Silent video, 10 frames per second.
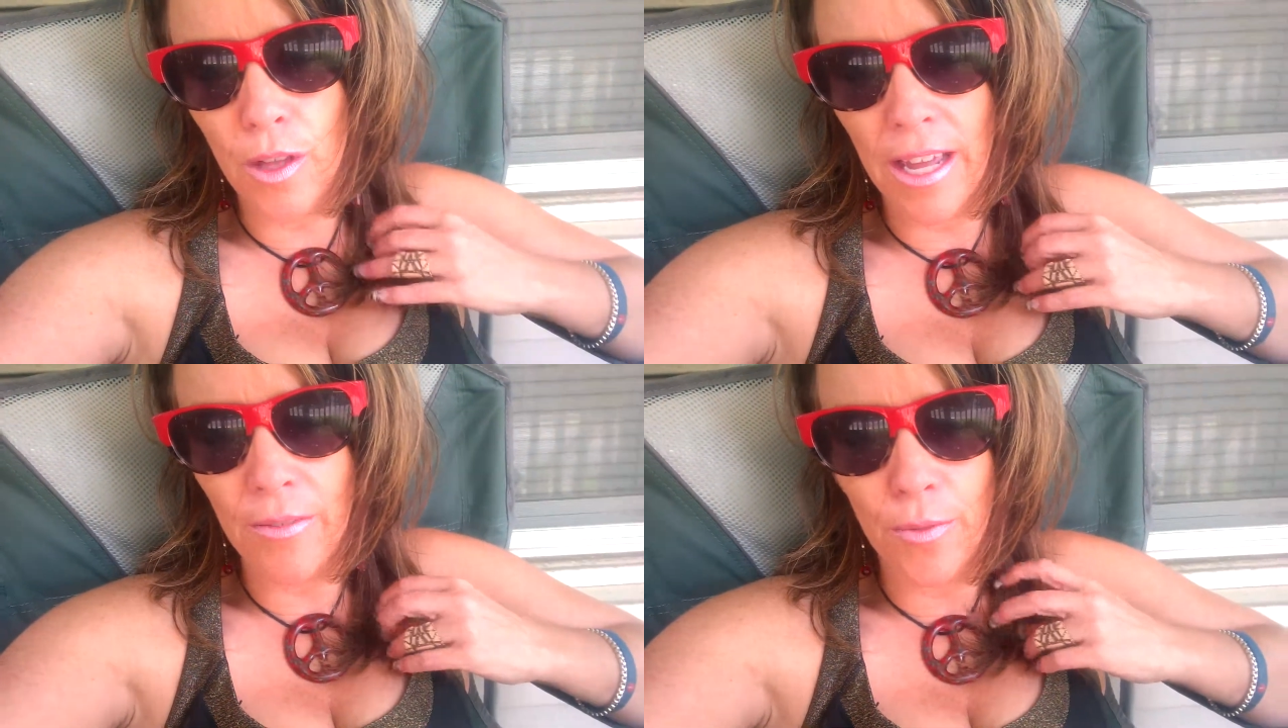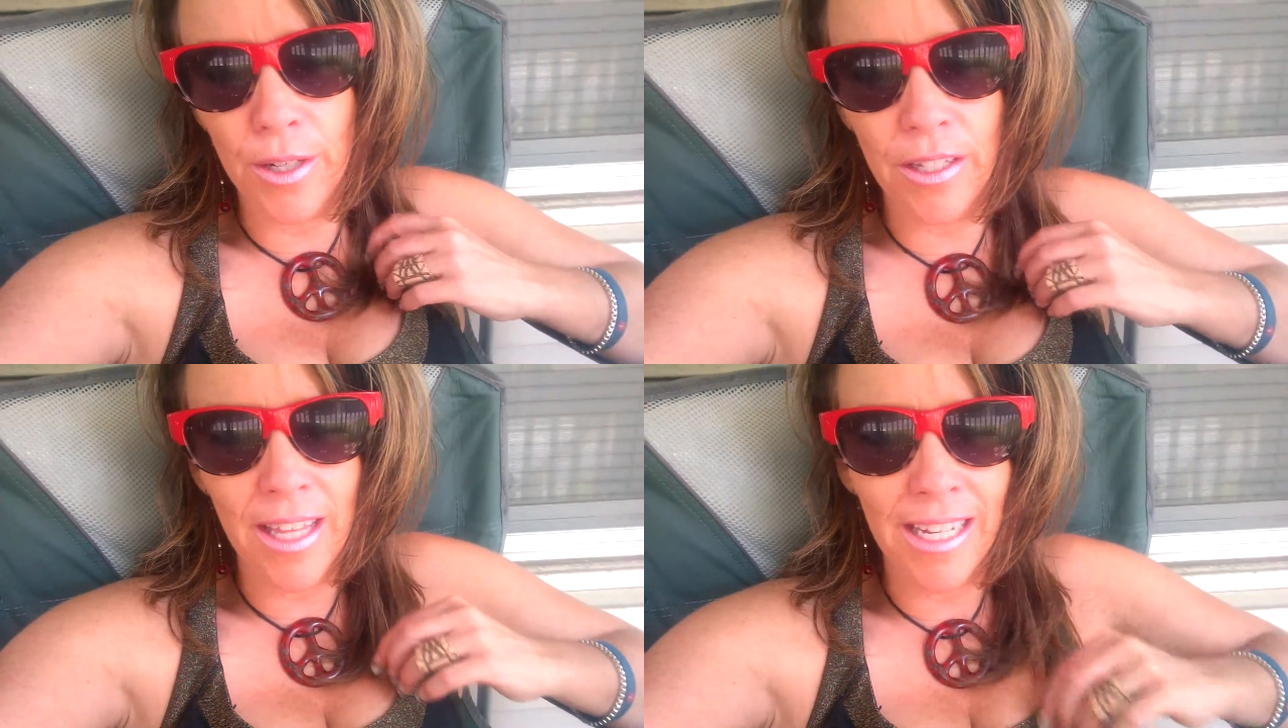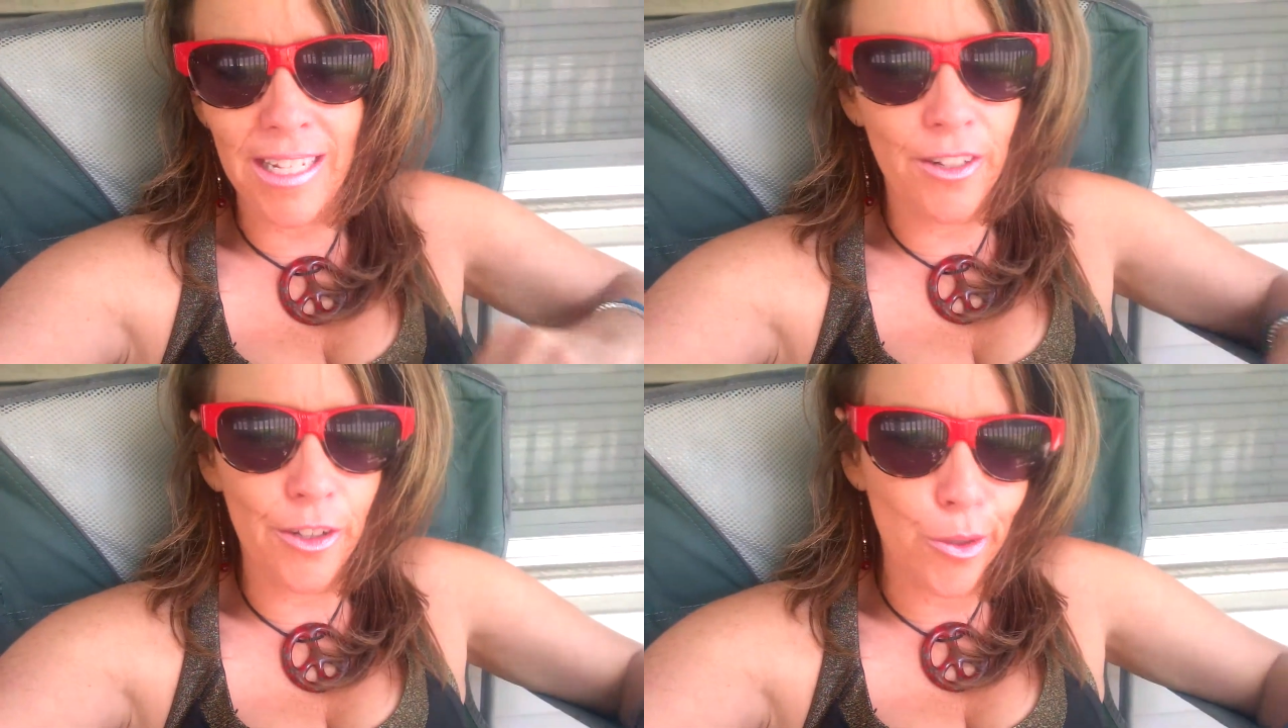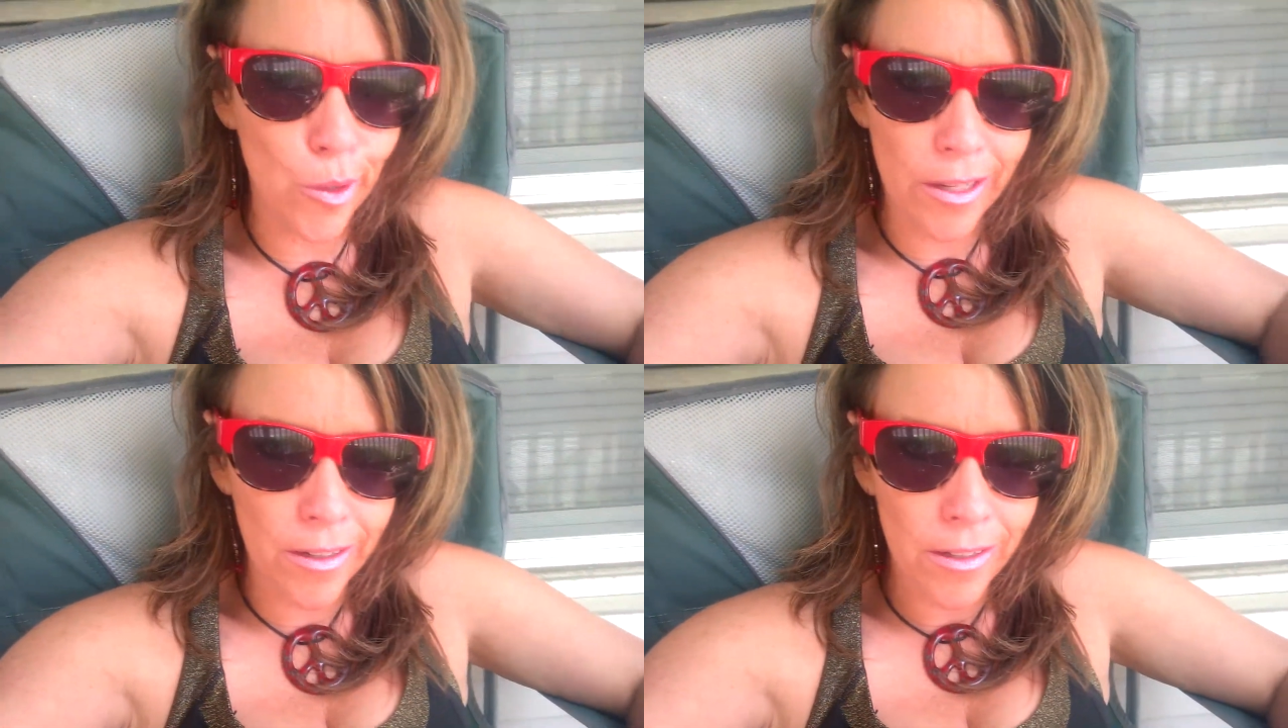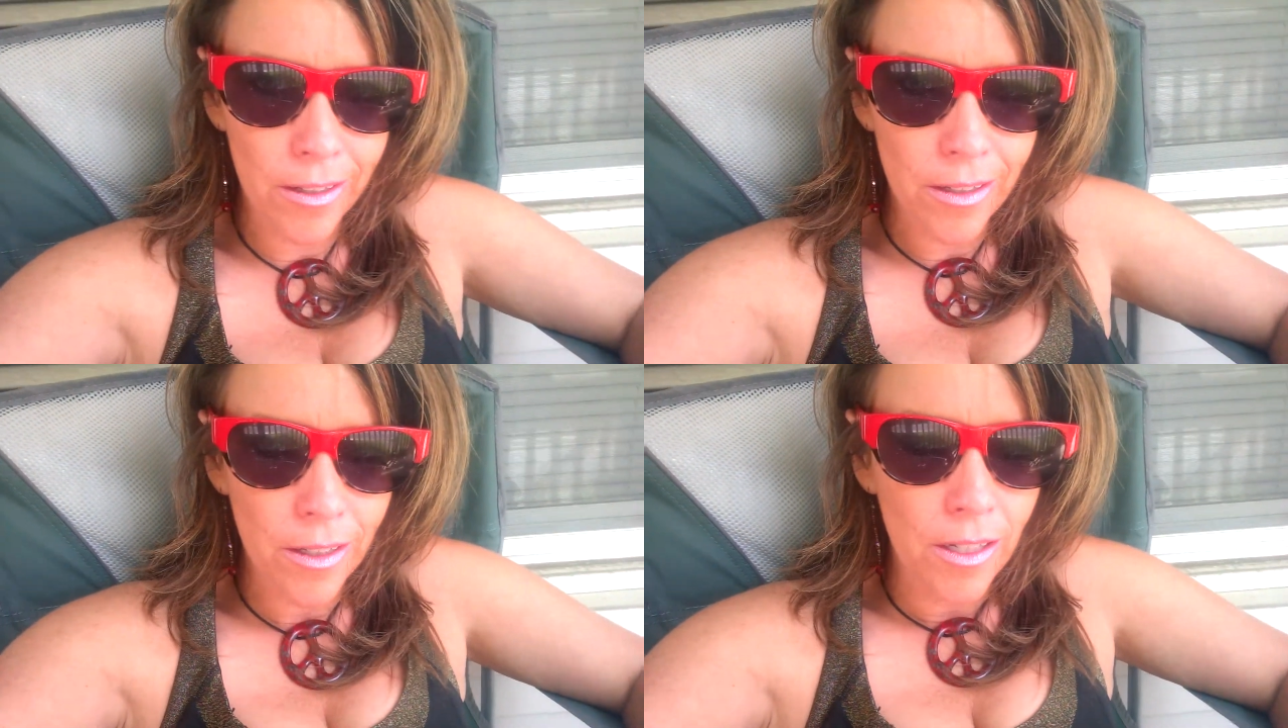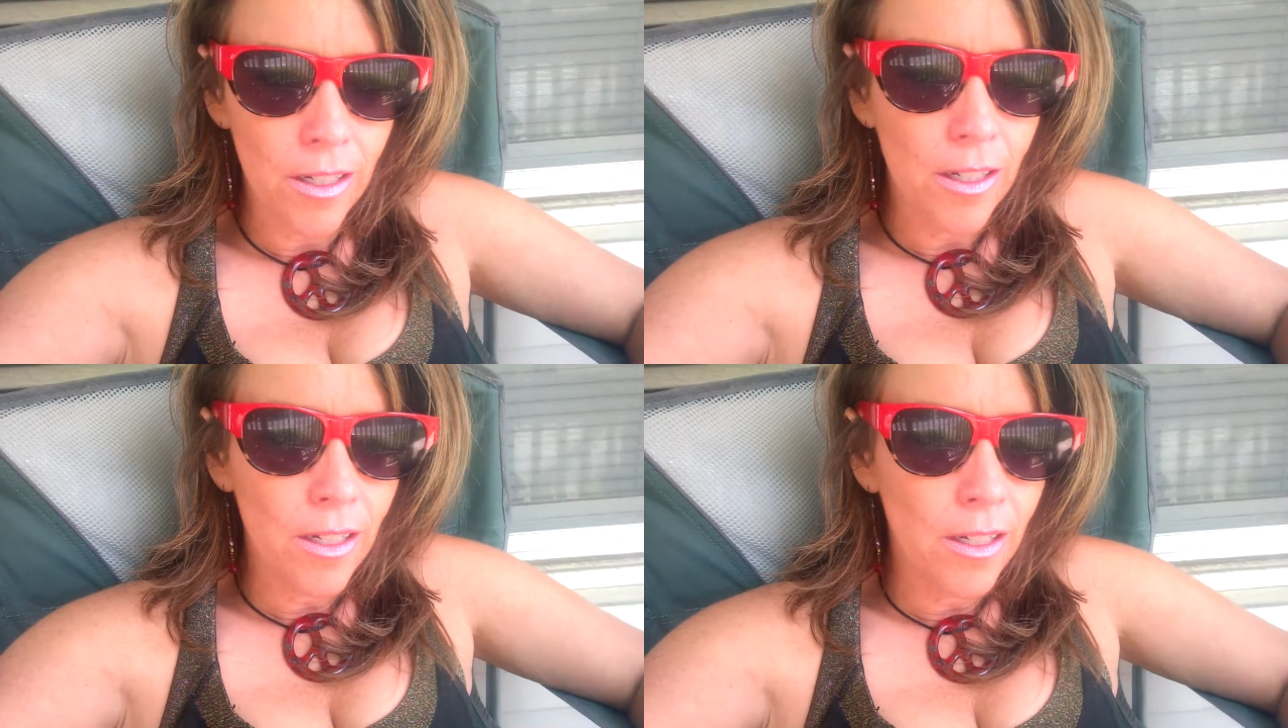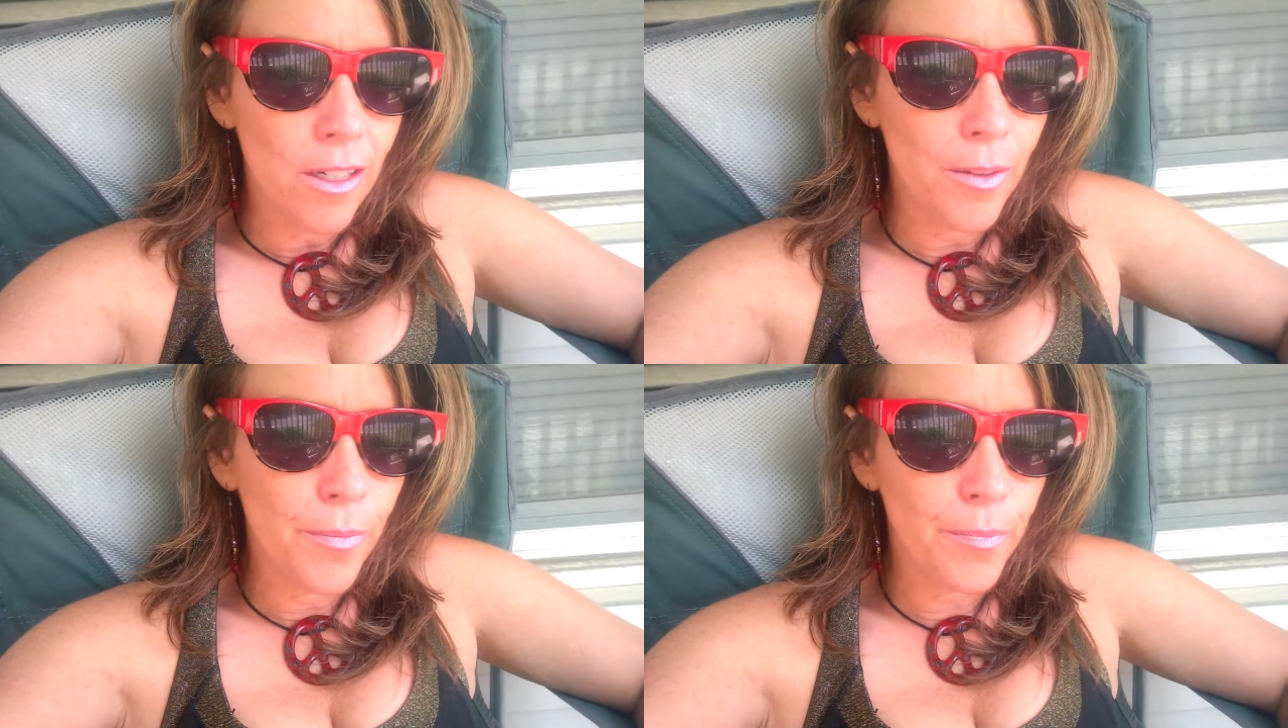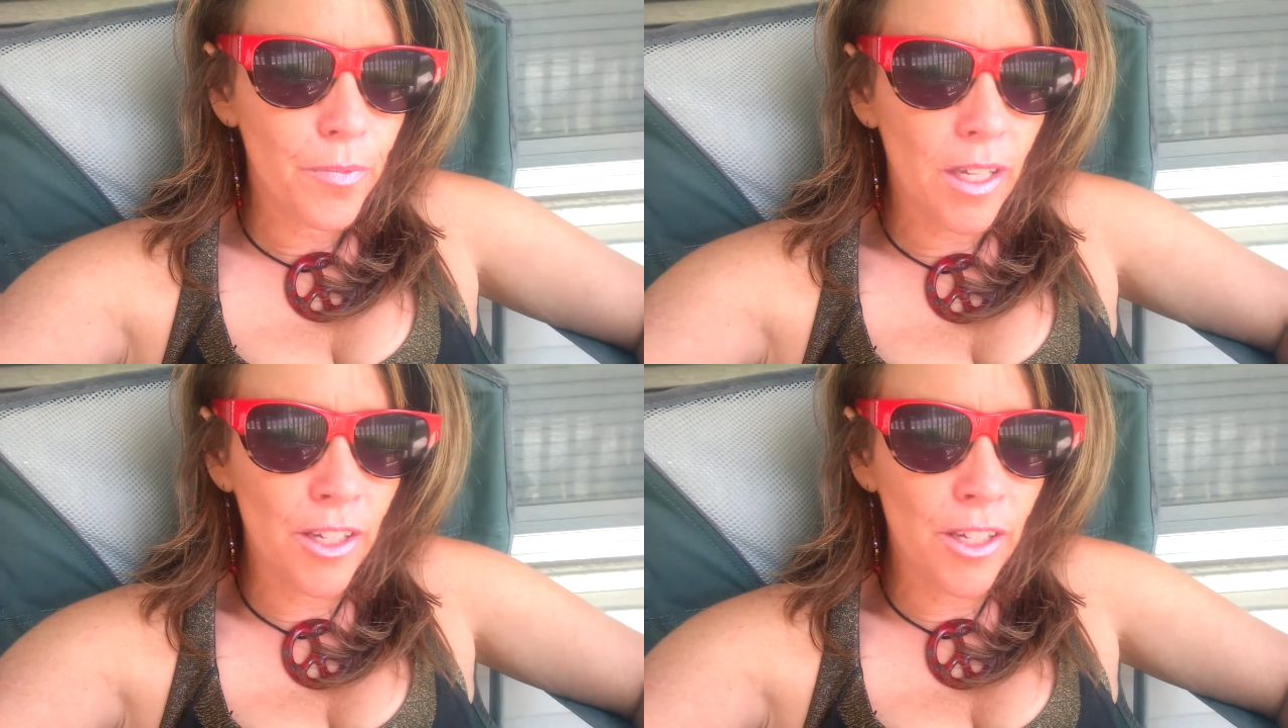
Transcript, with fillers: life when they didn't do it. Right.